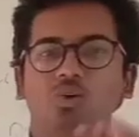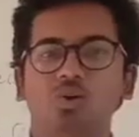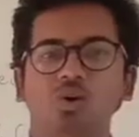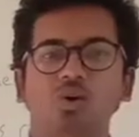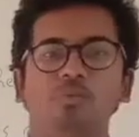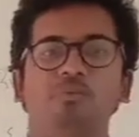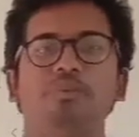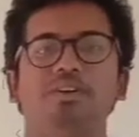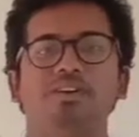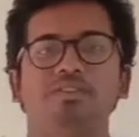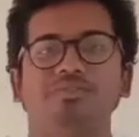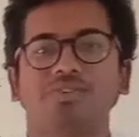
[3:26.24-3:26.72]

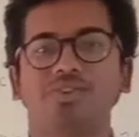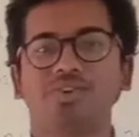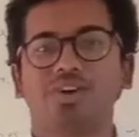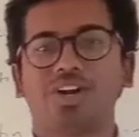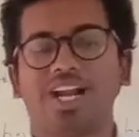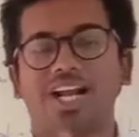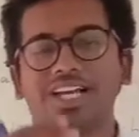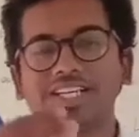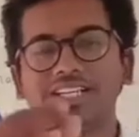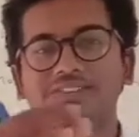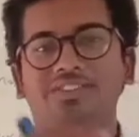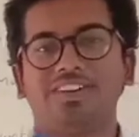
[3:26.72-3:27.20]
group, if you
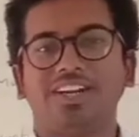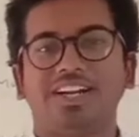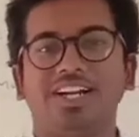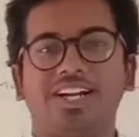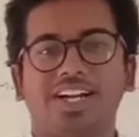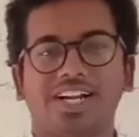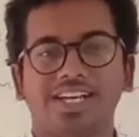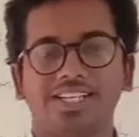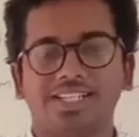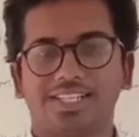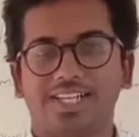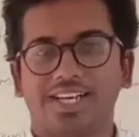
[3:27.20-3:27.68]
classify the
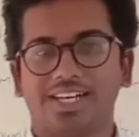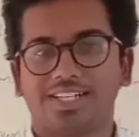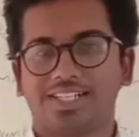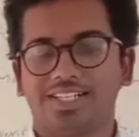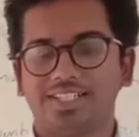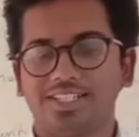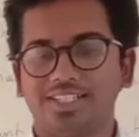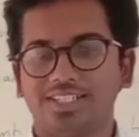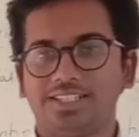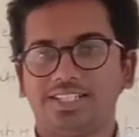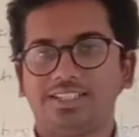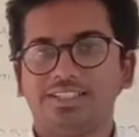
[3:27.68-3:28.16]

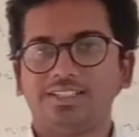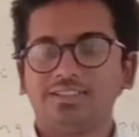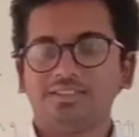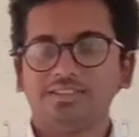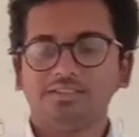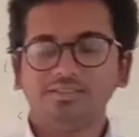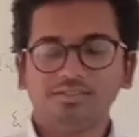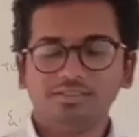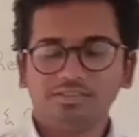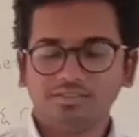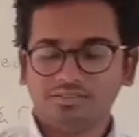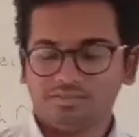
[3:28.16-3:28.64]
transactions,
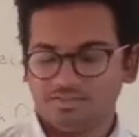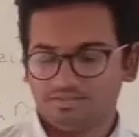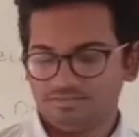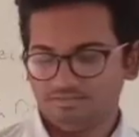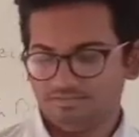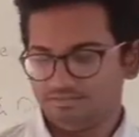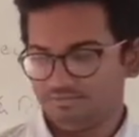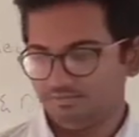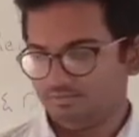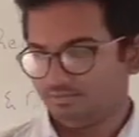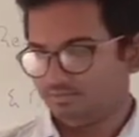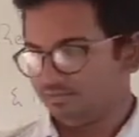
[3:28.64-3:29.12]

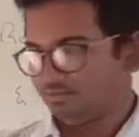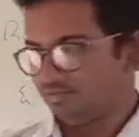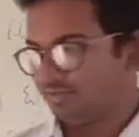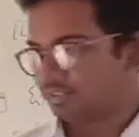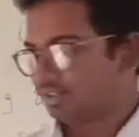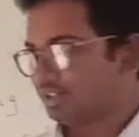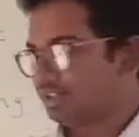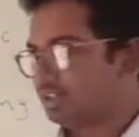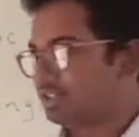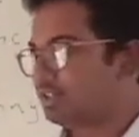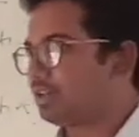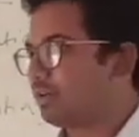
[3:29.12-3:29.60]

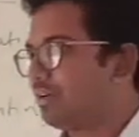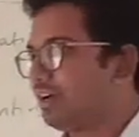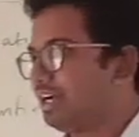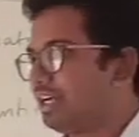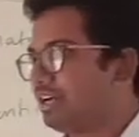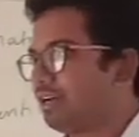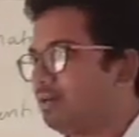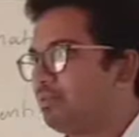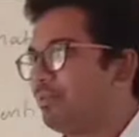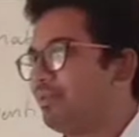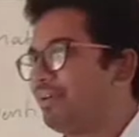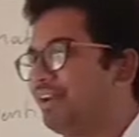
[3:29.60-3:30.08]
so
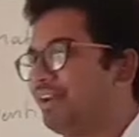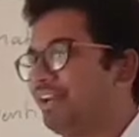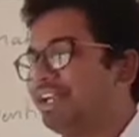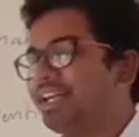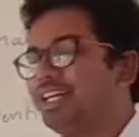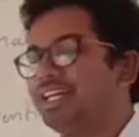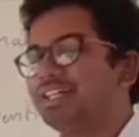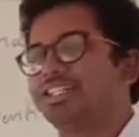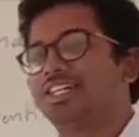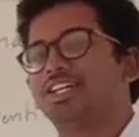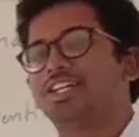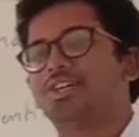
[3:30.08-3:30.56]
it is very
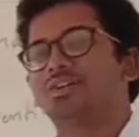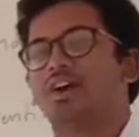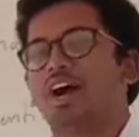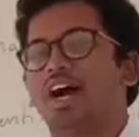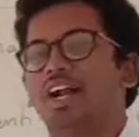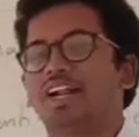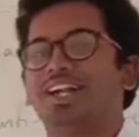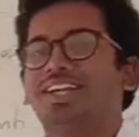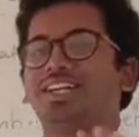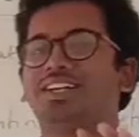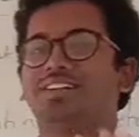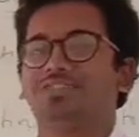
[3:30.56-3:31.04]
easy to
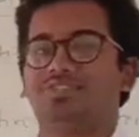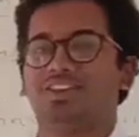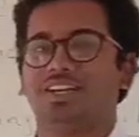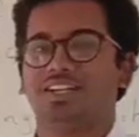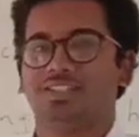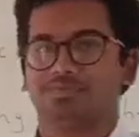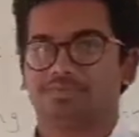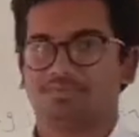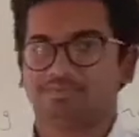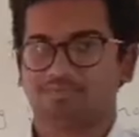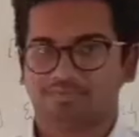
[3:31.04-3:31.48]
identify.